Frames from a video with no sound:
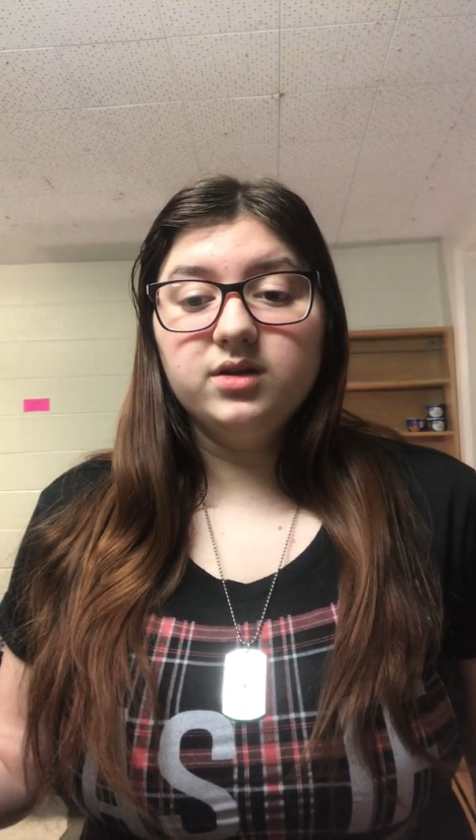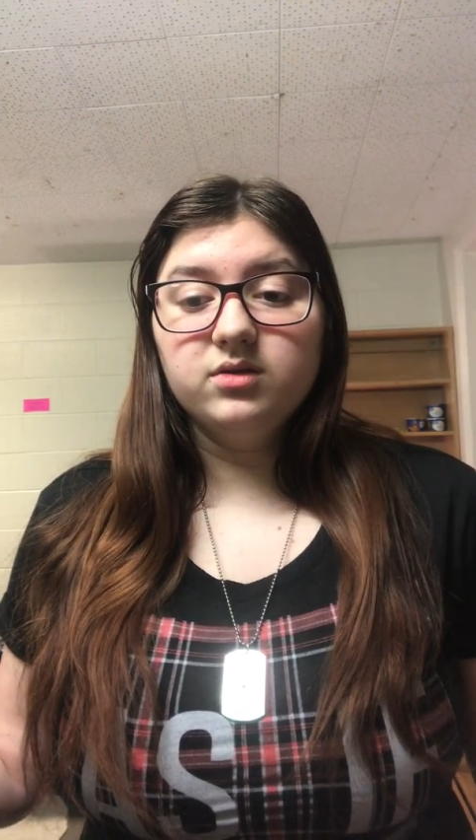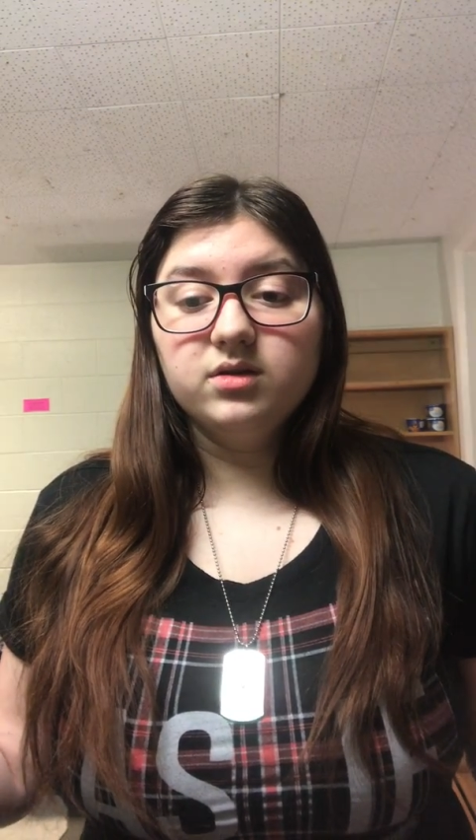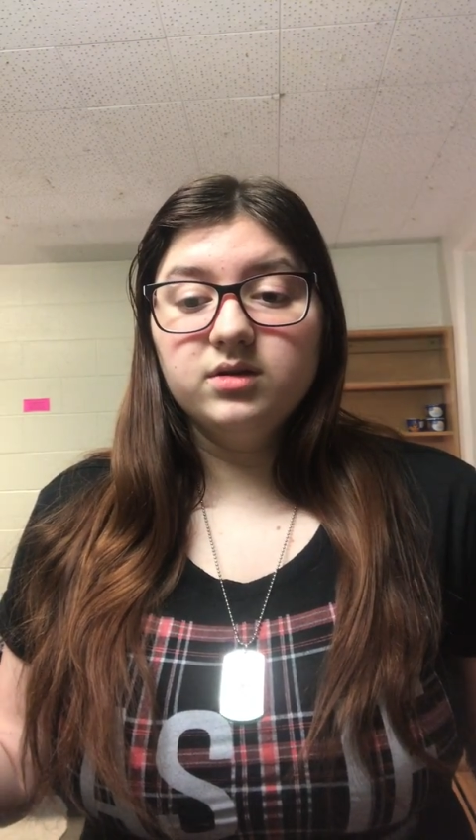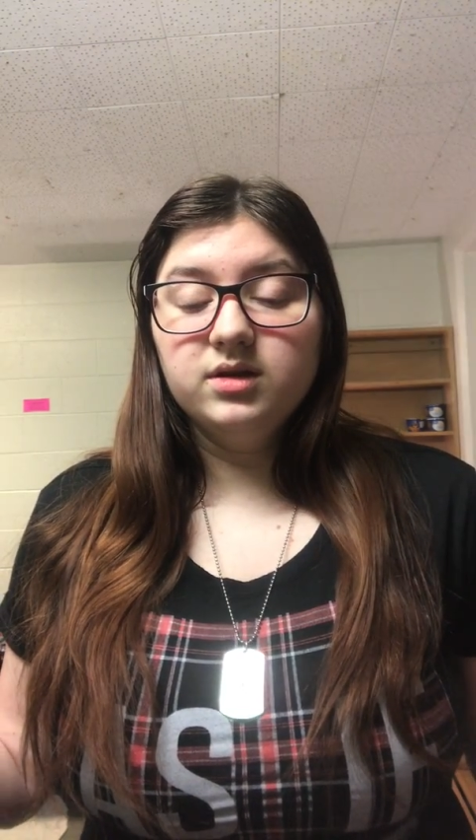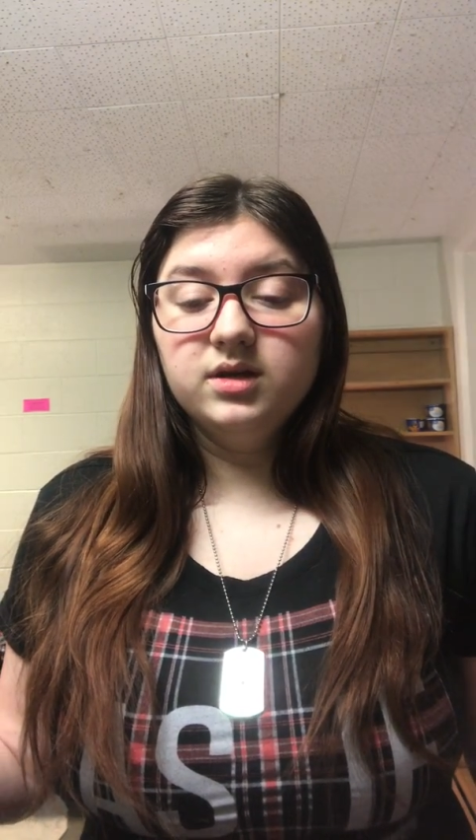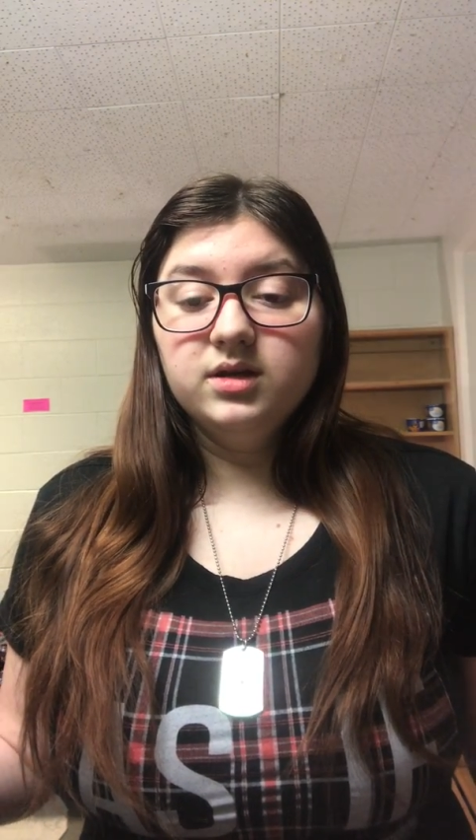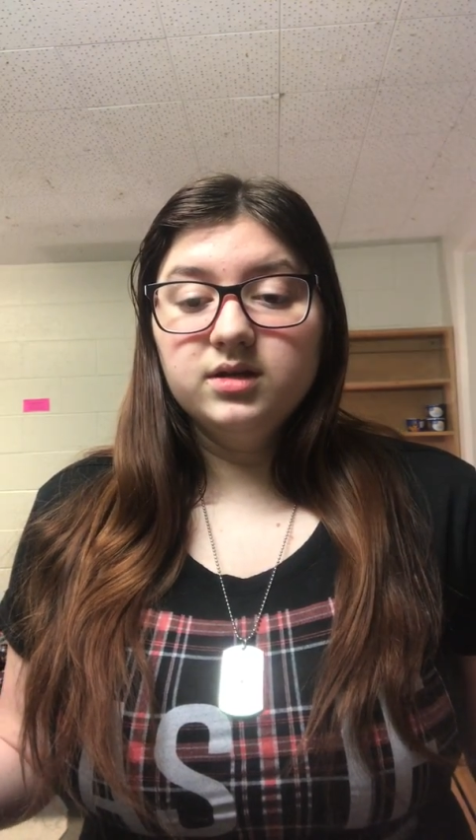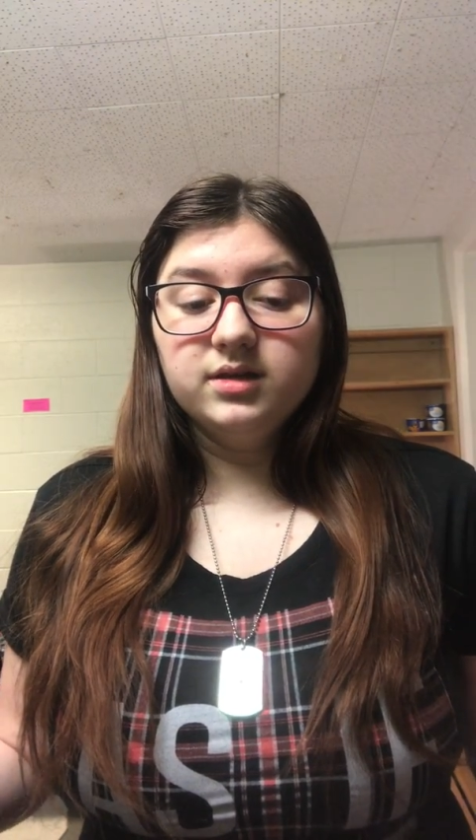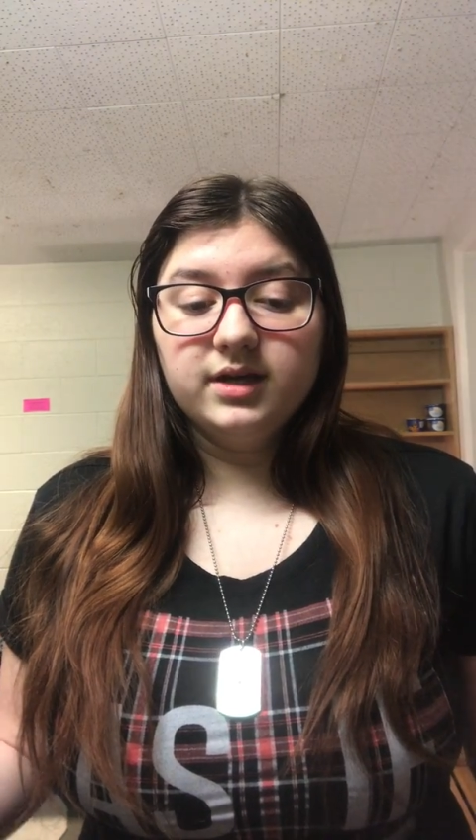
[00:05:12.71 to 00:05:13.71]
of your
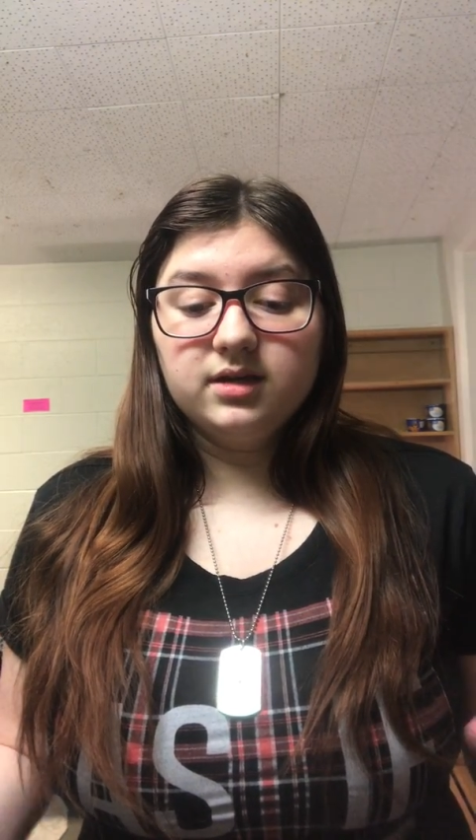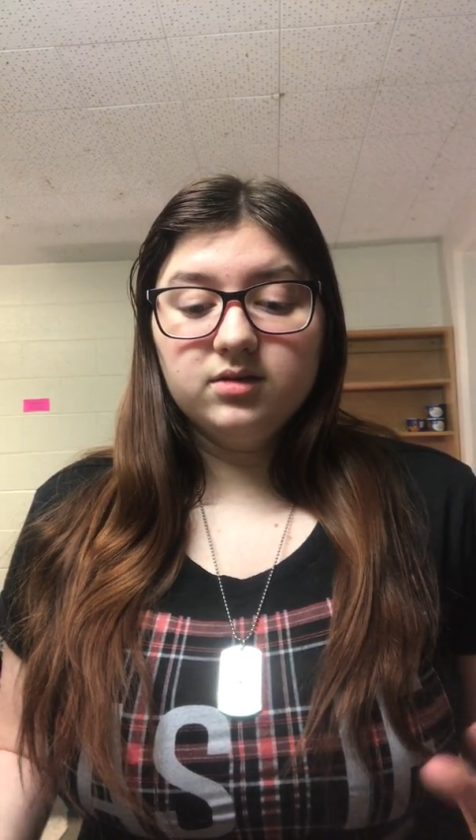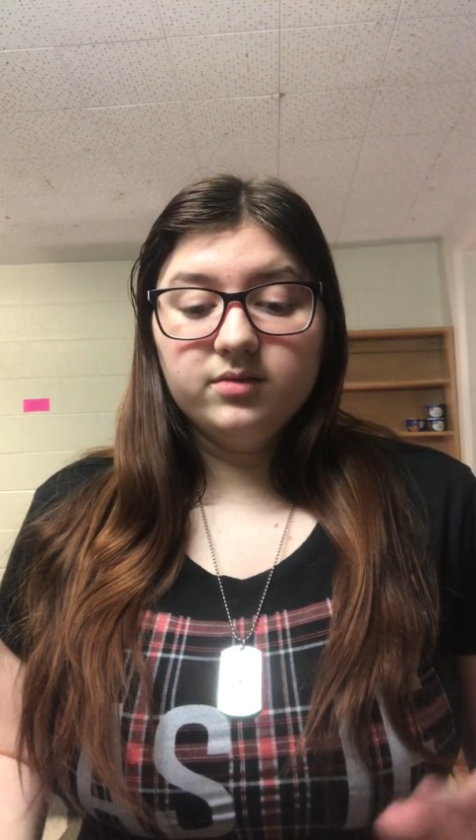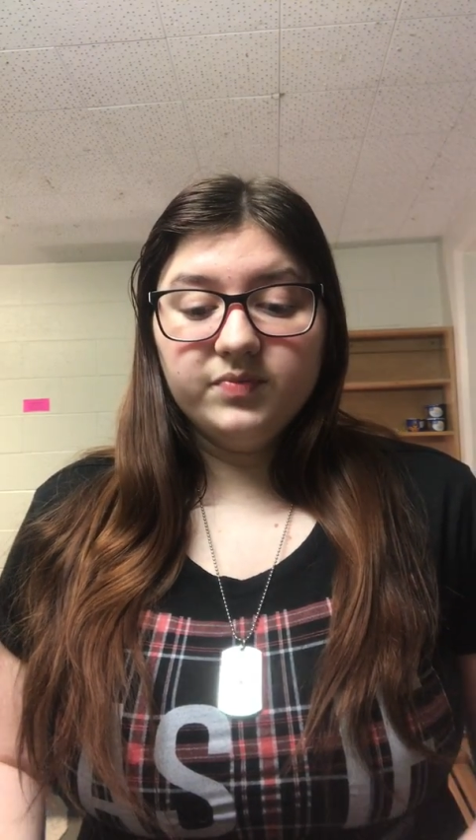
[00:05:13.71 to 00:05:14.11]
like